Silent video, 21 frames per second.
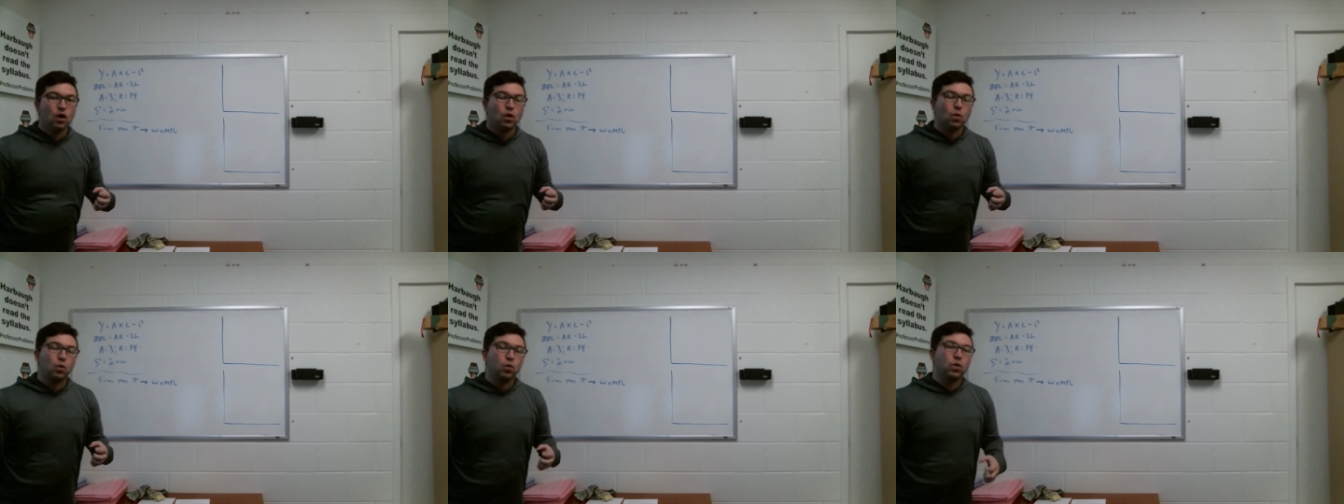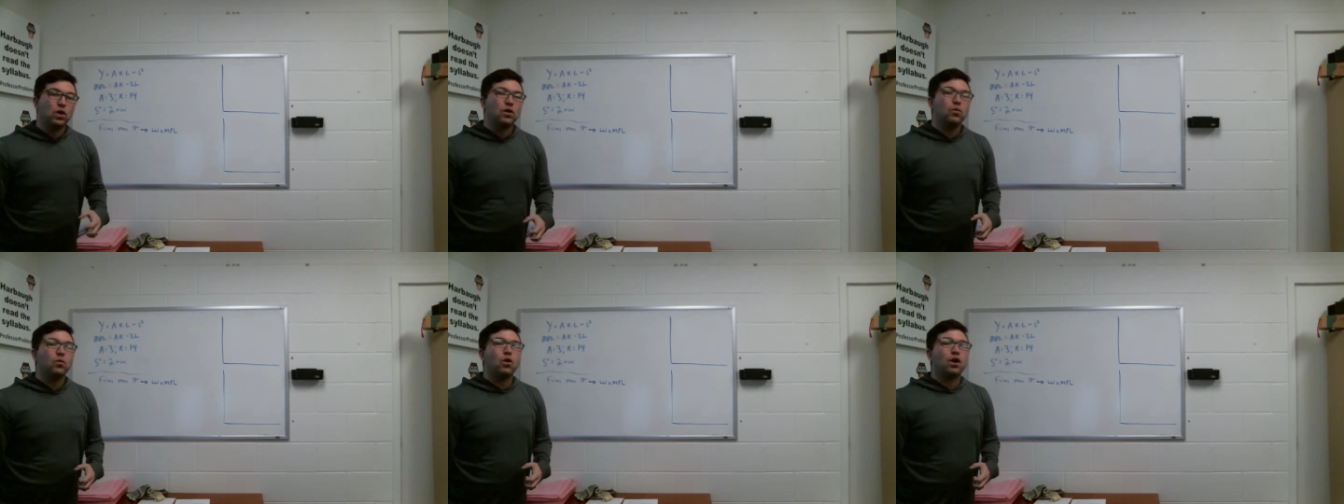
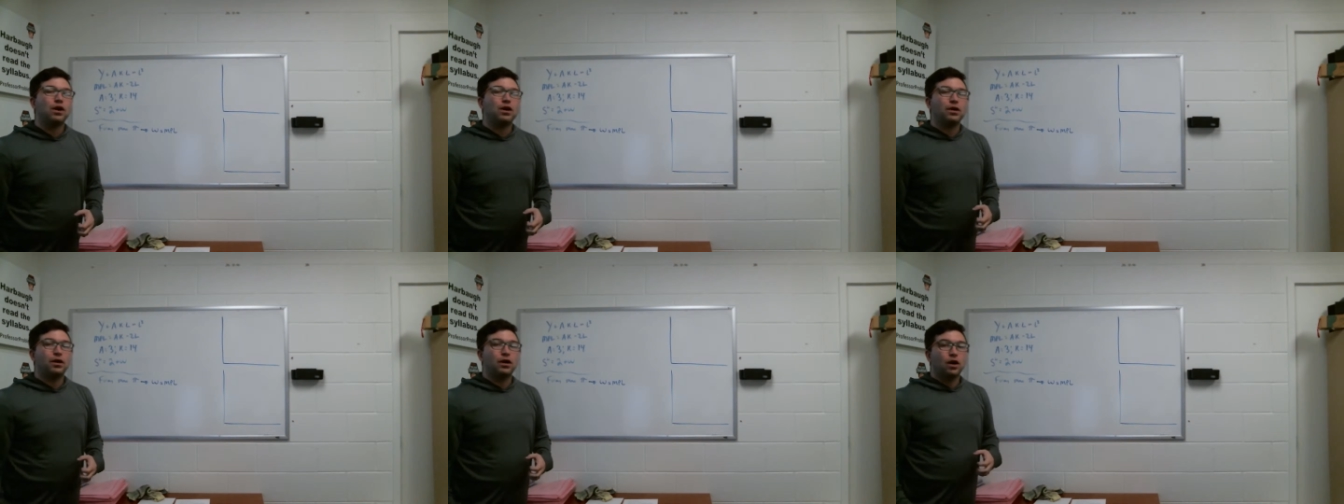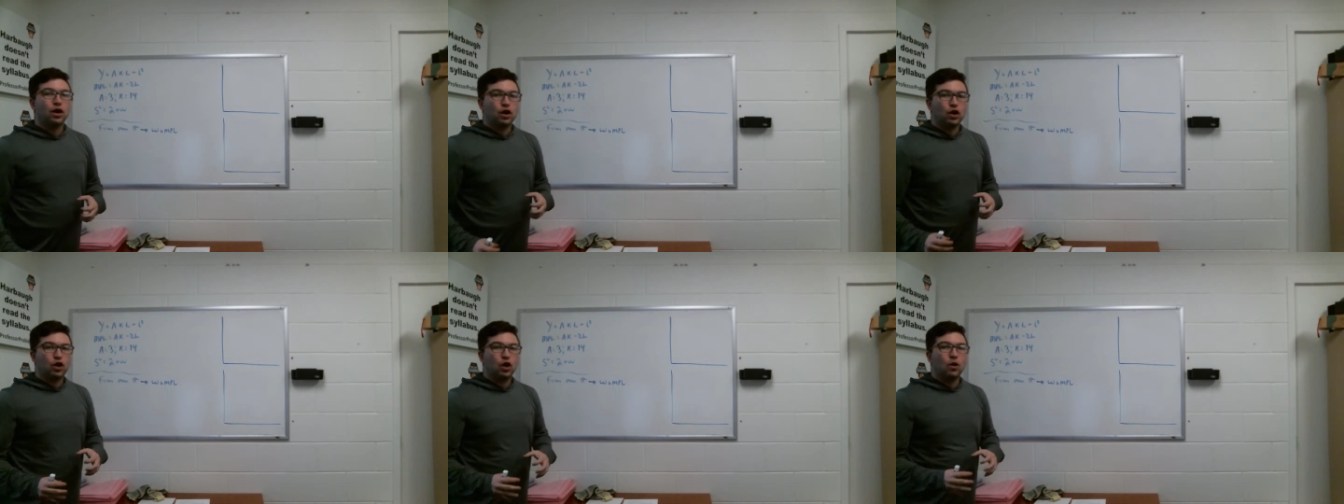We want
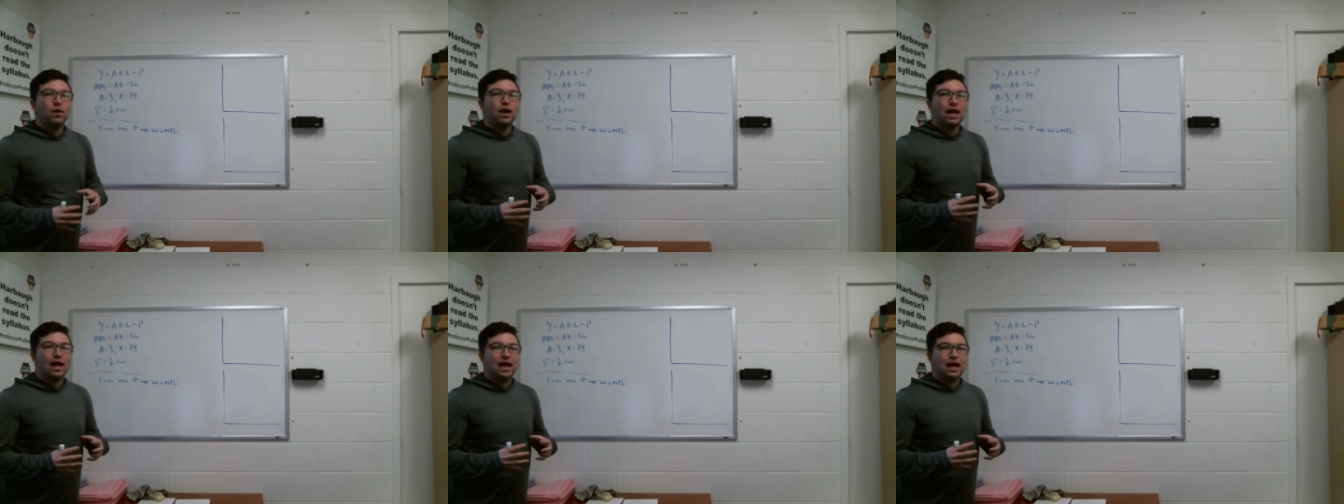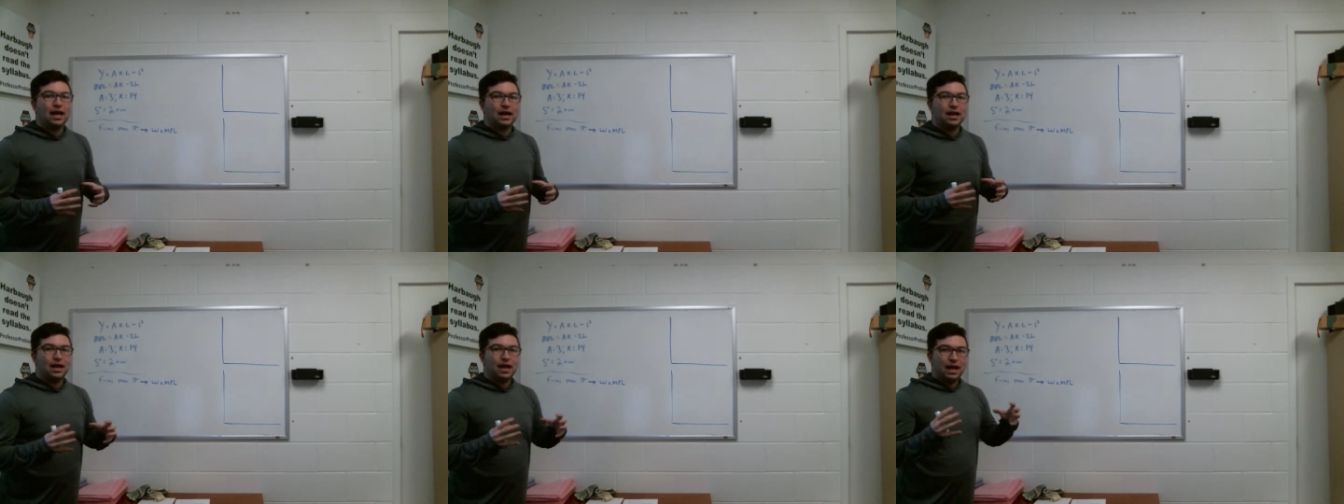to go
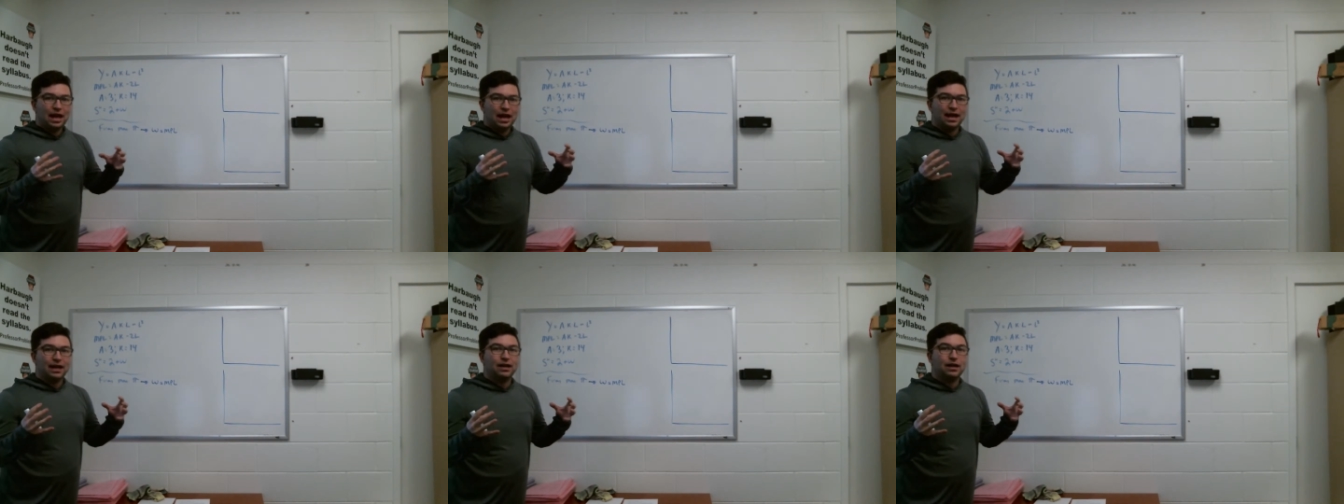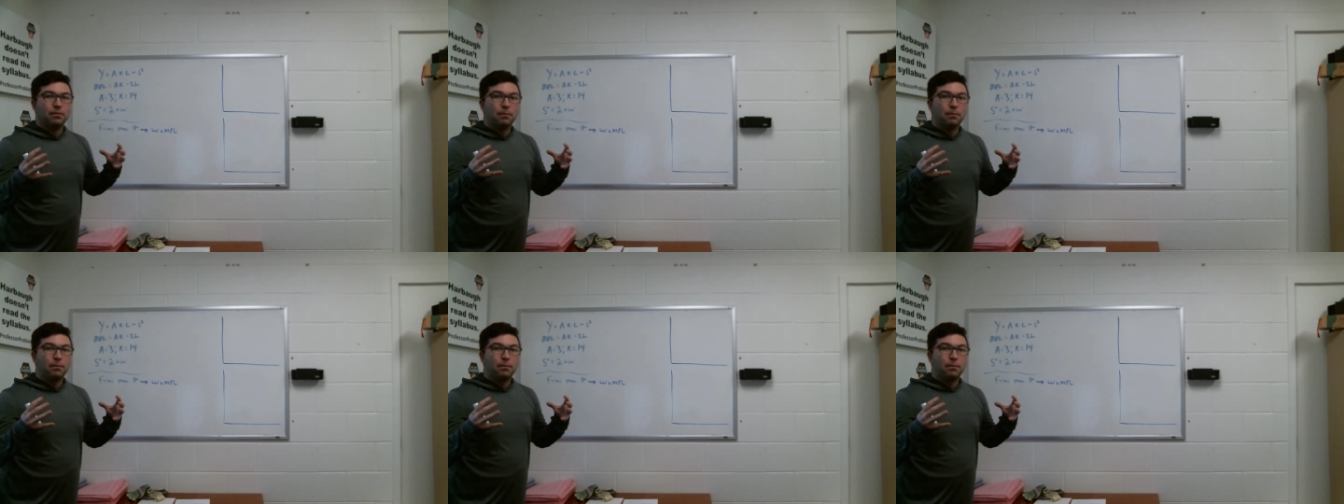ahead and